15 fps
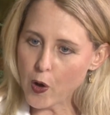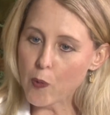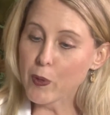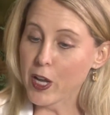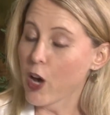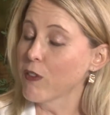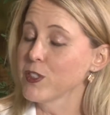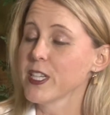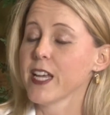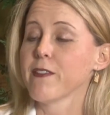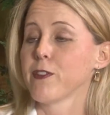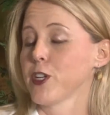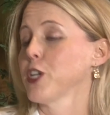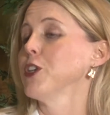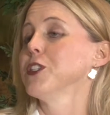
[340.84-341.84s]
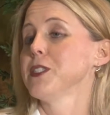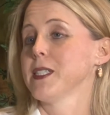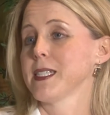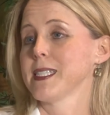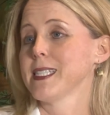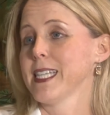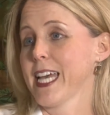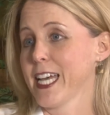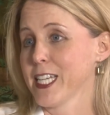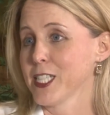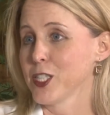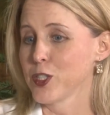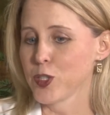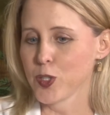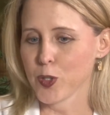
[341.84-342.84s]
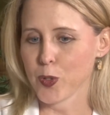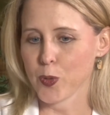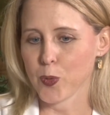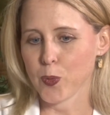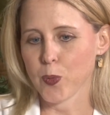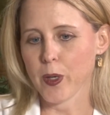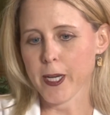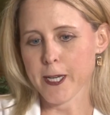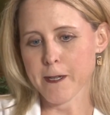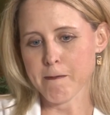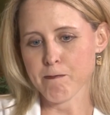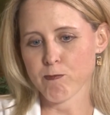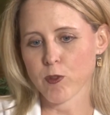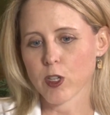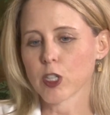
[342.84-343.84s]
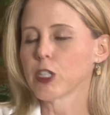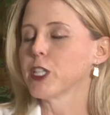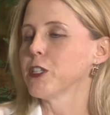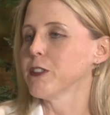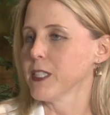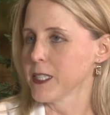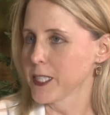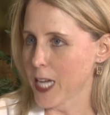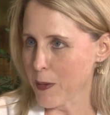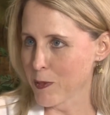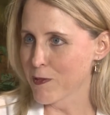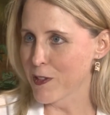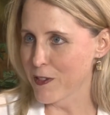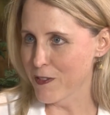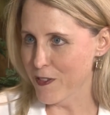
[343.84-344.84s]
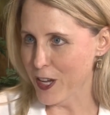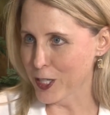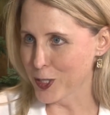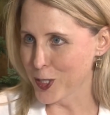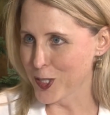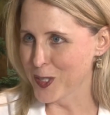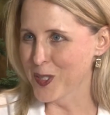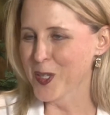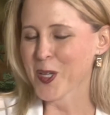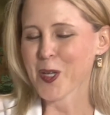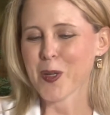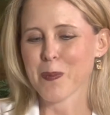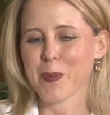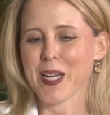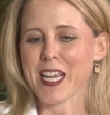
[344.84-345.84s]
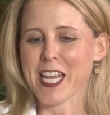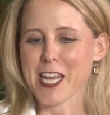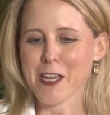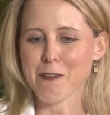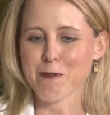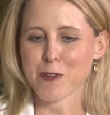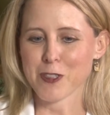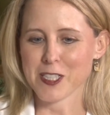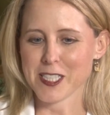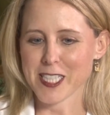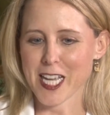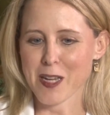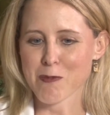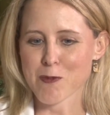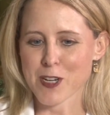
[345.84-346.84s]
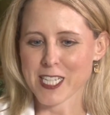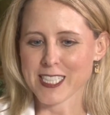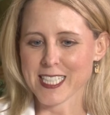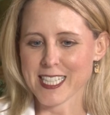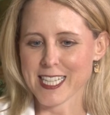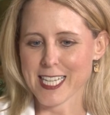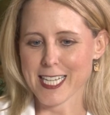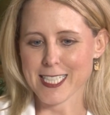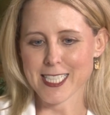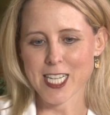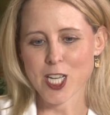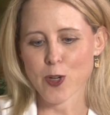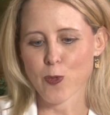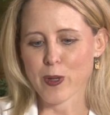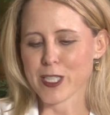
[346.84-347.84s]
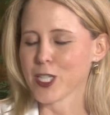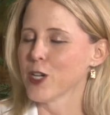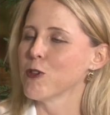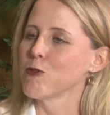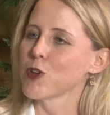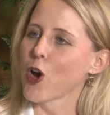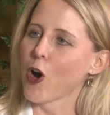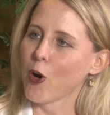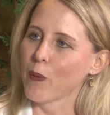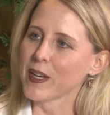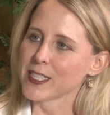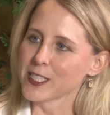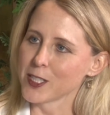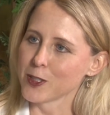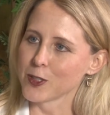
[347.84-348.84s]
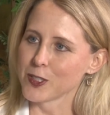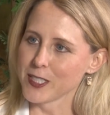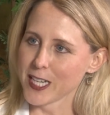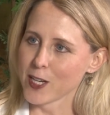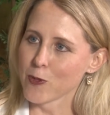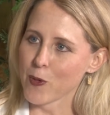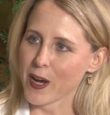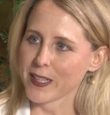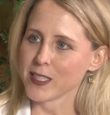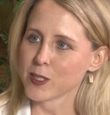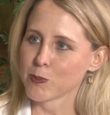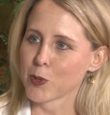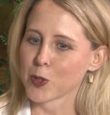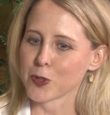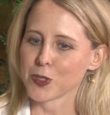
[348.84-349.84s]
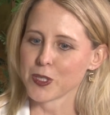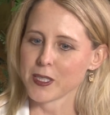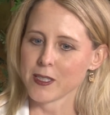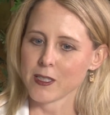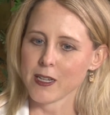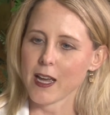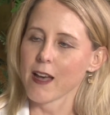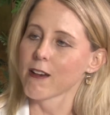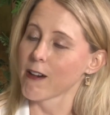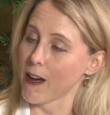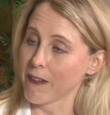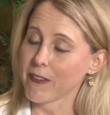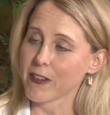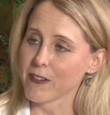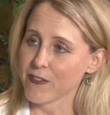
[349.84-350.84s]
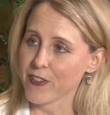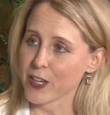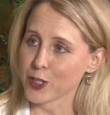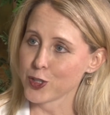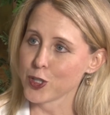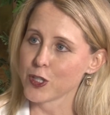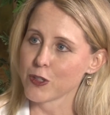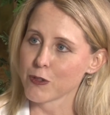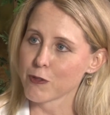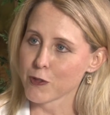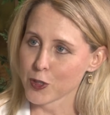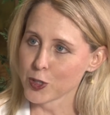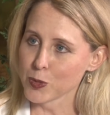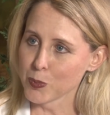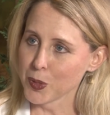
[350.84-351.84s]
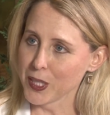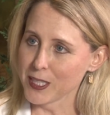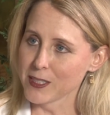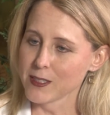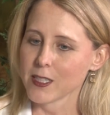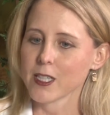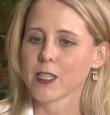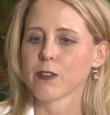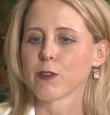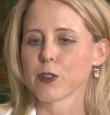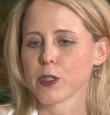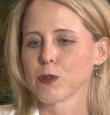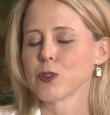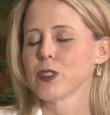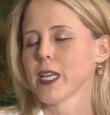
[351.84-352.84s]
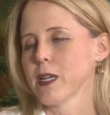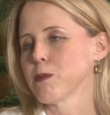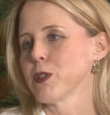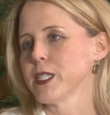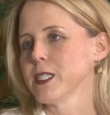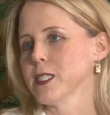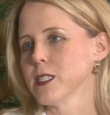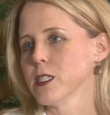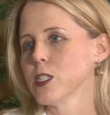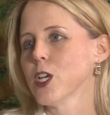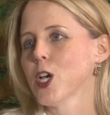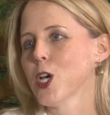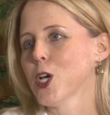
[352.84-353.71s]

we often have very good success to um, clear this type of infection, but again, for the same reason that we don't always understand why this person got the infection in the first place. For those same reasons,